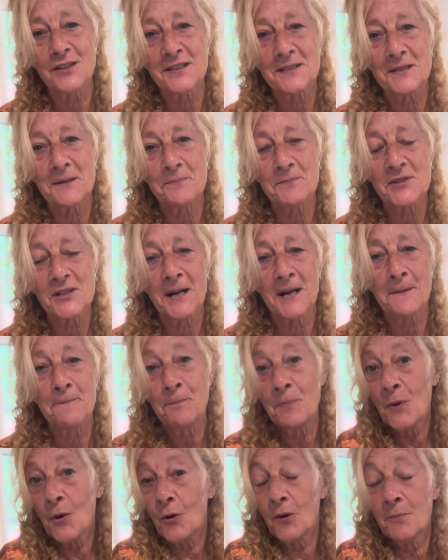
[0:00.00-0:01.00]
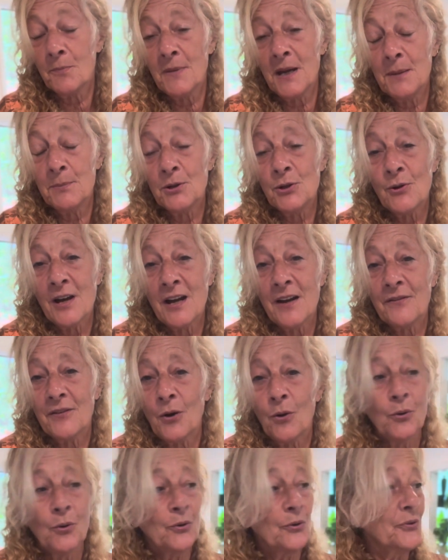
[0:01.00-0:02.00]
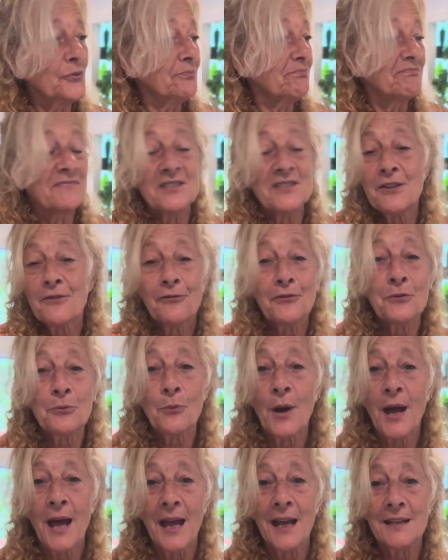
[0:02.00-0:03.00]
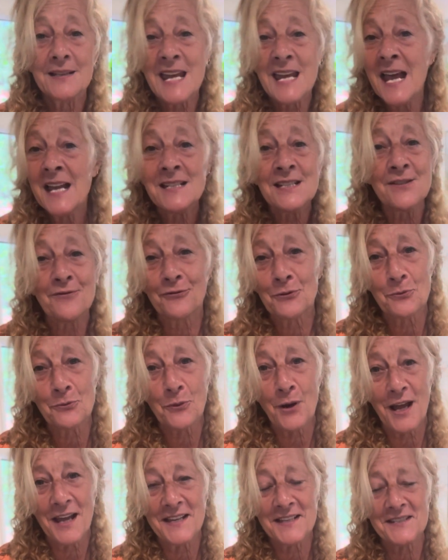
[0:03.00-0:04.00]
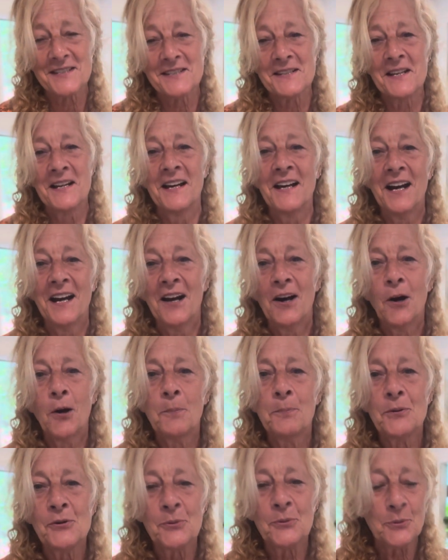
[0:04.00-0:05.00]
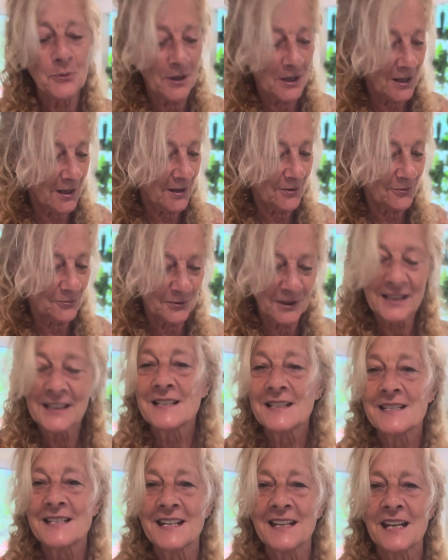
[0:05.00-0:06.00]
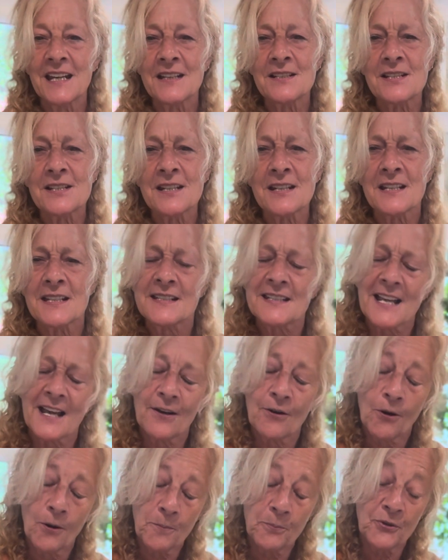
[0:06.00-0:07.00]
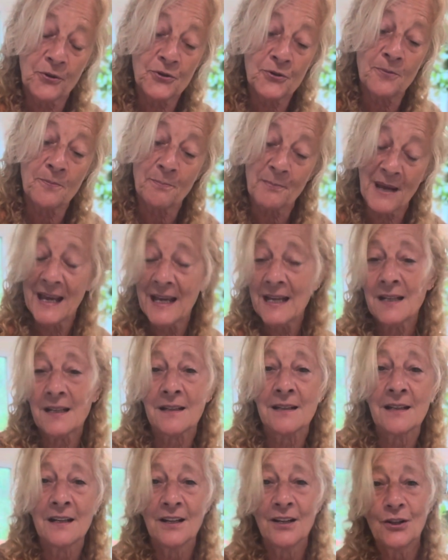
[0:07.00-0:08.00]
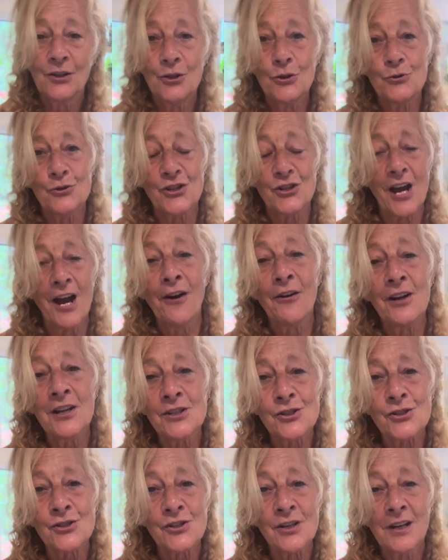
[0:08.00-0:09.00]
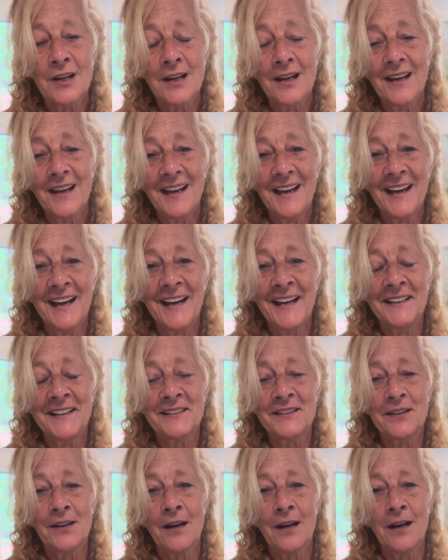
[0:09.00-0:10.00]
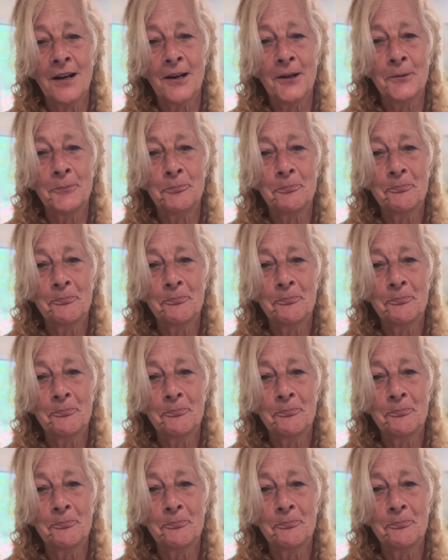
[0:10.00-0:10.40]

sometime. Or maybe you have a whole different way, 10 different ways. Hope you really dig into this. I hope what you make, you cherish, and